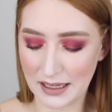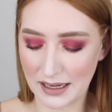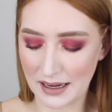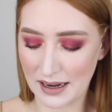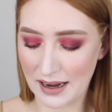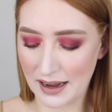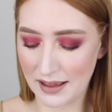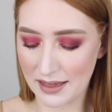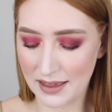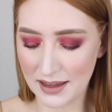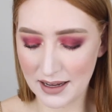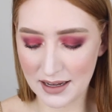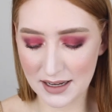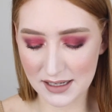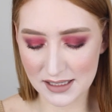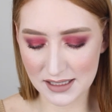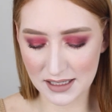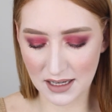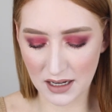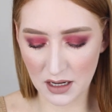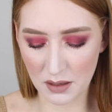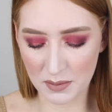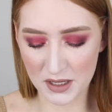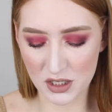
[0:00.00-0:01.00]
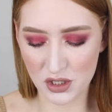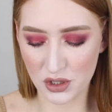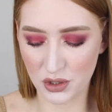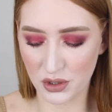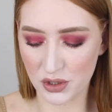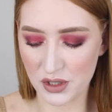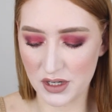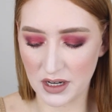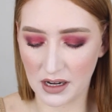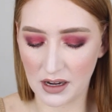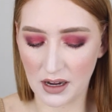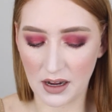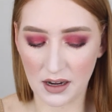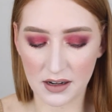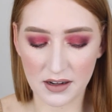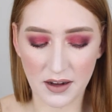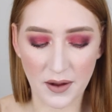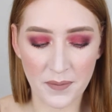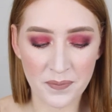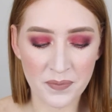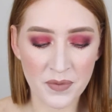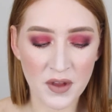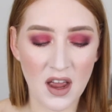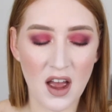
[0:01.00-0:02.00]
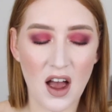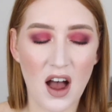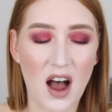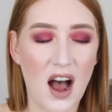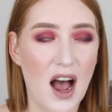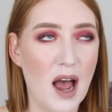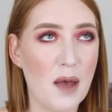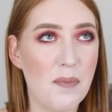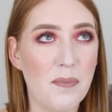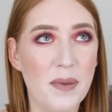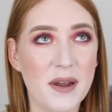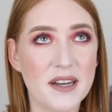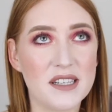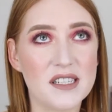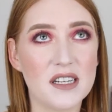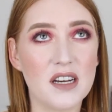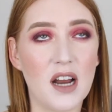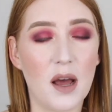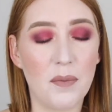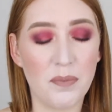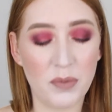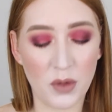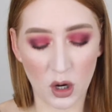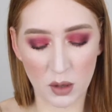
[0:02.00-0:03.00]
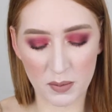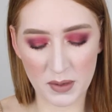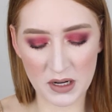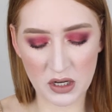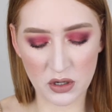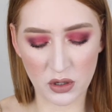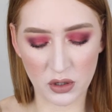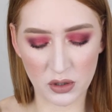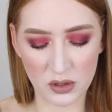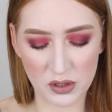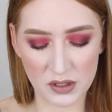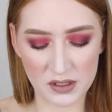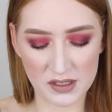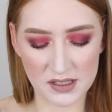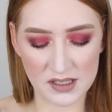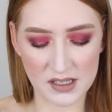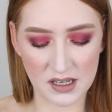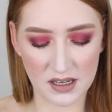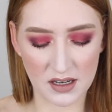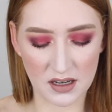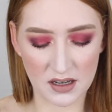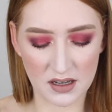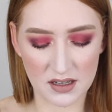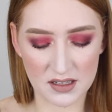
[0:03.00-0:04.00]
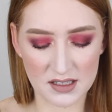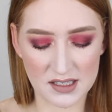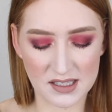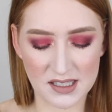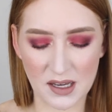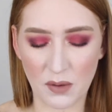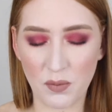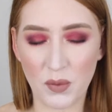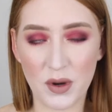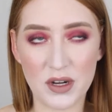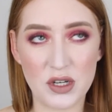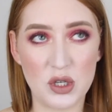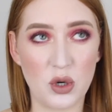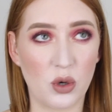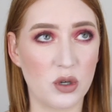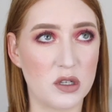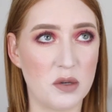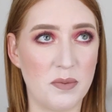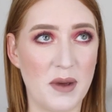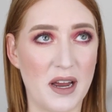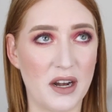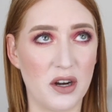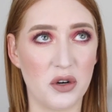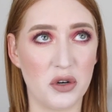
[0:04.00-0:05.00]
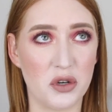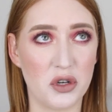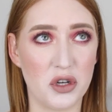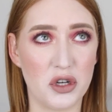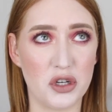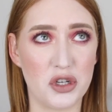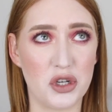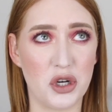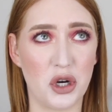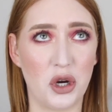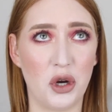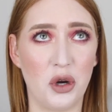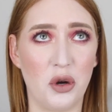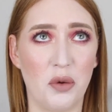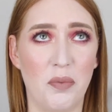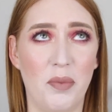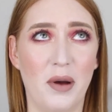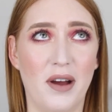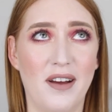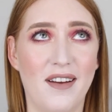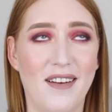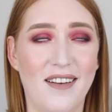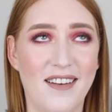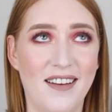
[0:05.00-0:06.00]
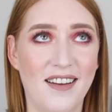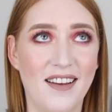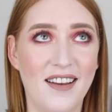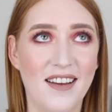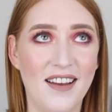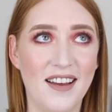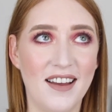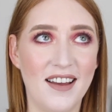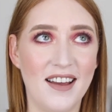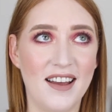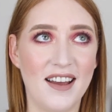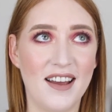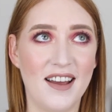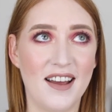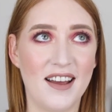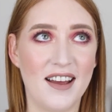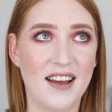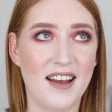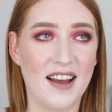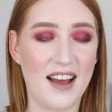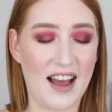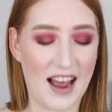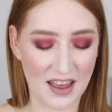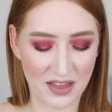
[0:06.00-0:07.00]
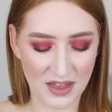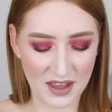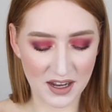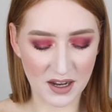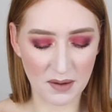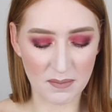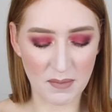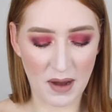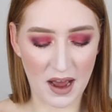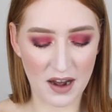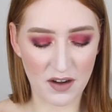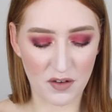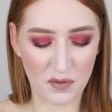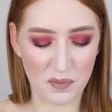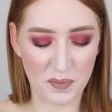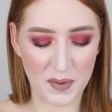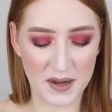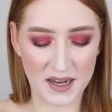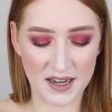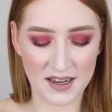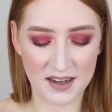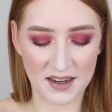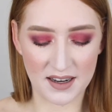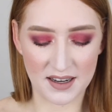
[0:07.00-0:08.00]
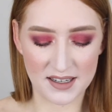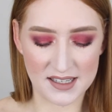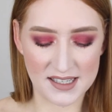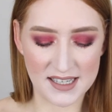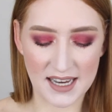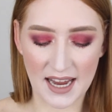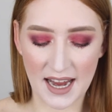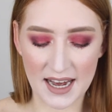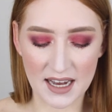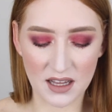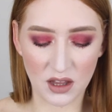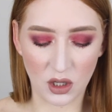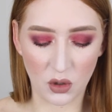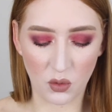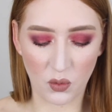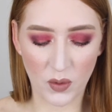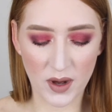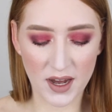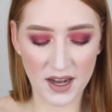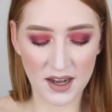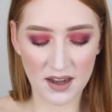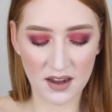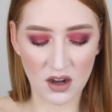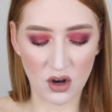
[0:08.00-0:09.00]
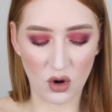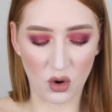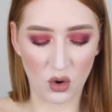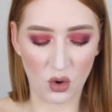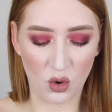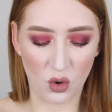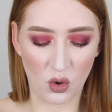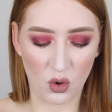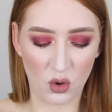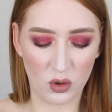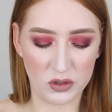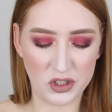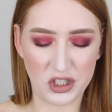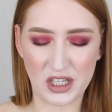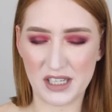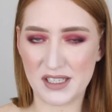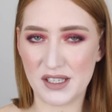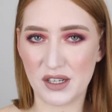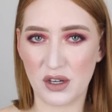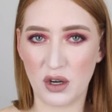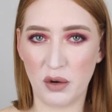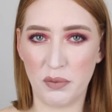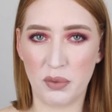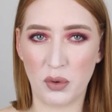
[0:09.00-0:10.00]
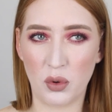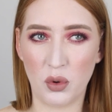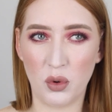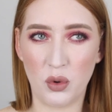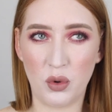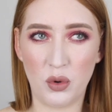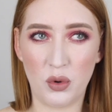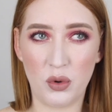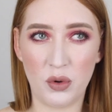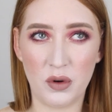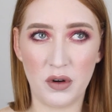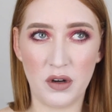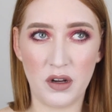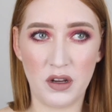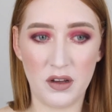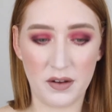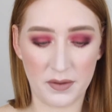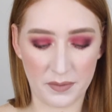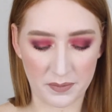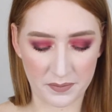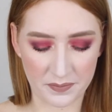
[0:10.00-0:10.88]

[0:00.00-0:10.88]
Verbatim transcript: Yeah, I think it's gonna be too dark. I picked it up though because someone talked about it on YouTube. I think it might have been Taylor Wynn or Jessica Braun.